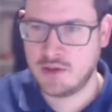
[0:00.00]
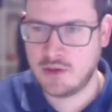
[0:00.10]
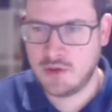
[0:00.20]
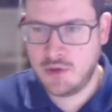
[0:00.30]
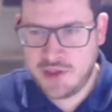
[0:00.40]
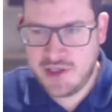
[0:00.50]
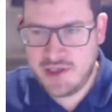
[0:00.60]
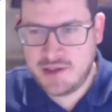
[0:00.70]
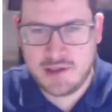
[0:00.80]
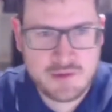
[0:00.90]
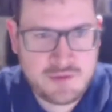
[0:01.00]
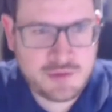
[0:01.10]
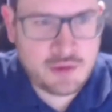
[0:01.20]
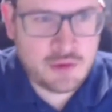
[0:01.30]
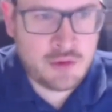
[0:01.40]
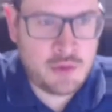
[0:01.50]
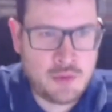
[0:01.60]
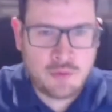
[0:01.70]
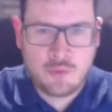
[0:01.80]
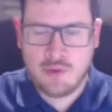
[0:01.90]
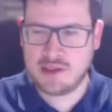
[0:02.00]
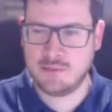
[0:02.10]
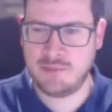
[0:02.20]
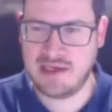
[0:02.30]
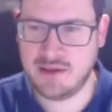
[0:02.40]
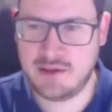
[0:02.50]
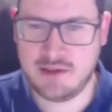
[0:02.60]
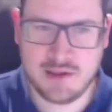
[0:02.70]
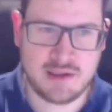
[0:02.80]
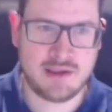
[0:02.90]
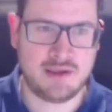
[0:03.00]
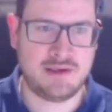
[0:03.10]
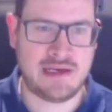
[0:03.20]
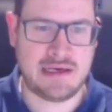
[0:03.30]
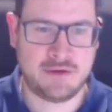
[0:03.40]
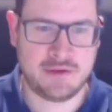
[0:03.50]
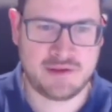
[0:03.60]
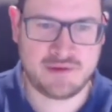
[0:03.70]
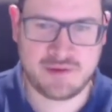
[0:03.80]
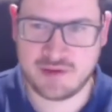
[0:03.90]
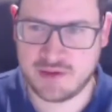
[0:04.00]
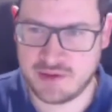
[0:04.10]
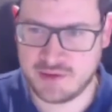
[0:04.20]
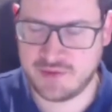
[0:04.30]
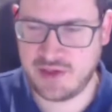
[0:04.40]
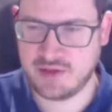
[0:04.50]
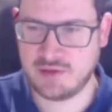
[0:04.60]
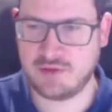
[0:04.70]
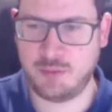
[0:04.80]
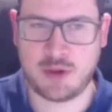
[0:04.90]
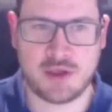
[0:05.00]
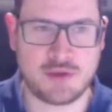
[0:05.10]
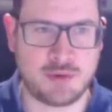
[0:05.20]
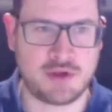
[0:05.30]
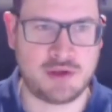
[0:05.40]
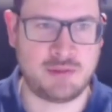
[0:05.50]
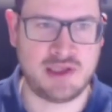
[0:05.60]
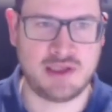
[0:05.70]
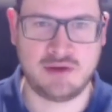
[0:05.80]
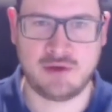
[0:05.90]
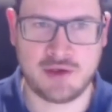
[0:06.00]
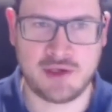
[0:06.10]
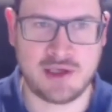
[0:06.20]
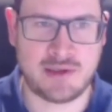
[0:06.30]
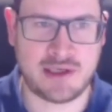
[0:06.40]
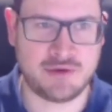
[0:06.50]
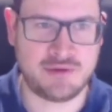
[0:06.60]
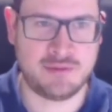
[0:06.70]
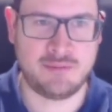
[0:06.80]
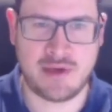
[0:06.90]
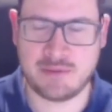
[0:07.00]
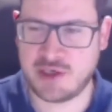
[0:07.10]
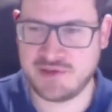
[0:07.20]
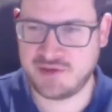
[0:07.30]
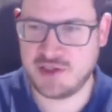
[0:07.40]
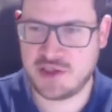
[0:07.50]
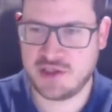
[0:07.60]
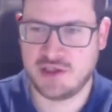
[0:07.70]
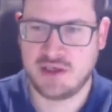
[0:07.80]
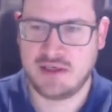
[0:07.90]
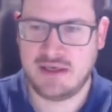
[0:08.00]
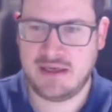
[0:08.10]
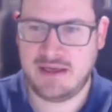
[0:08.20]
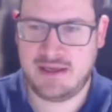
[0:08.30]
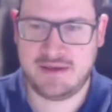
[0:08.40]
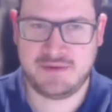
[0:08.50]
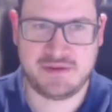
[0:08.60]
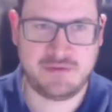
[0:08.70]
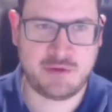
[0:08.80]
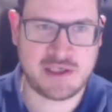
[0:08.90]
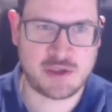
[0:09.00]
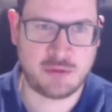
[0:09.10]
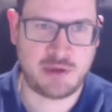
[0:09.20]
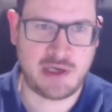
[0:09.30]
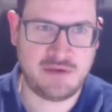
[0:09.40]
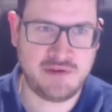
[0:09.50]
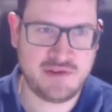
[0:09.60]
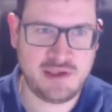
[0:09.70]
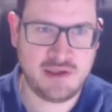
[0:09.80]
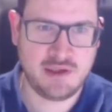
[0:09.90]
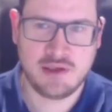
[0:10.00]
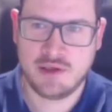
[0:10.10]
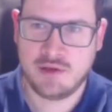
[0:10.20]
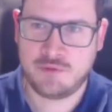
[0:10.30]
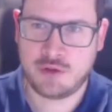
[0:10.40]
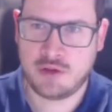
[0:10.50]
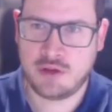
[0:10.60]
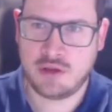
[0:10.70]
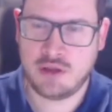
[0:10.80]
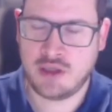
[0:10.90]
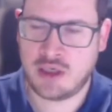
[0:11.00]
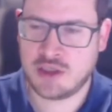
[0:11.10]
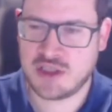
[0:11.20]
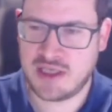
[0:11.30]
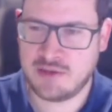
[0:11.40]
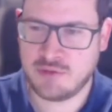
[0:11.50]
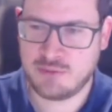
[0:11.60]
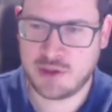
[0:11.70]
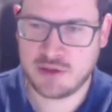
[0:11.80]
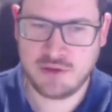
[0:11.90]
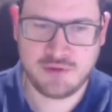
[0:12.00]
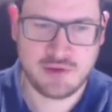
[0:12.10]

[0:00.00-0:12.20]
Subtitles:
Okay, so welcome back. And now in this second part, we're going to be talking about memorization and differential privacy for large language models.